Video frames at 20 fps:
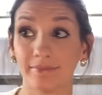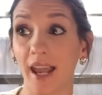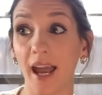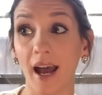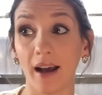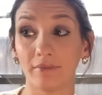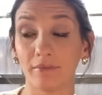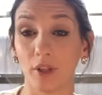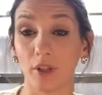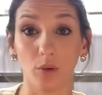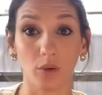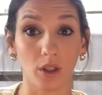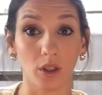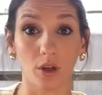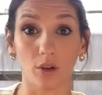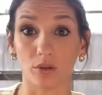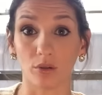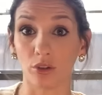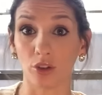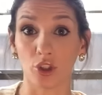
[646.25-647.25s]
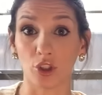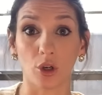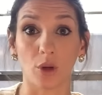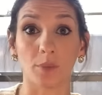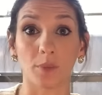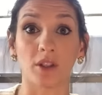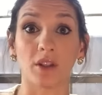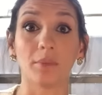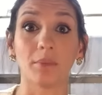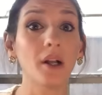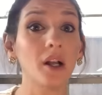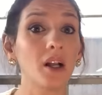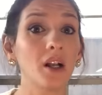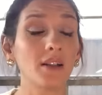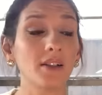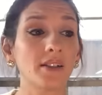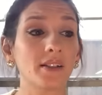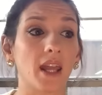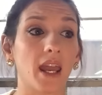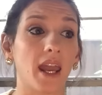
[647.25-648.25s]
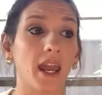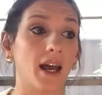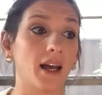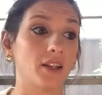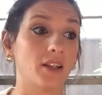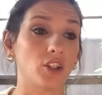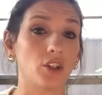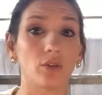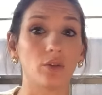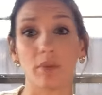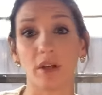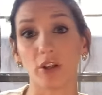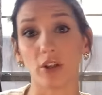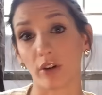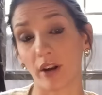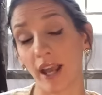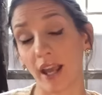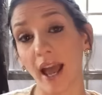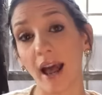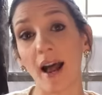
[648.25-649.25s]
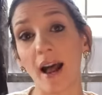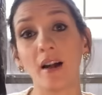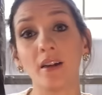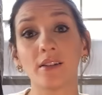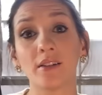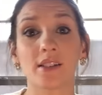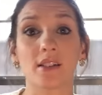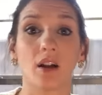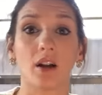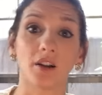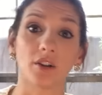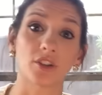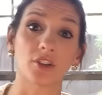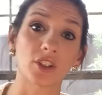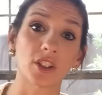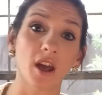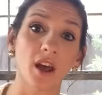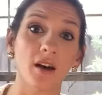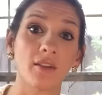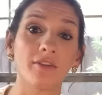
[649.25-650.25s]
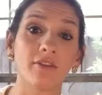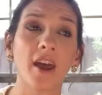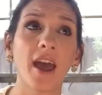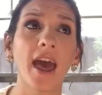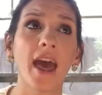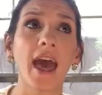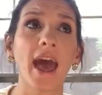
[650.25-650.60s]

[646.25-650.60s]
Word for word: Yeah, you would go show up to the balls, and you'd be in your gowns and all your stuff.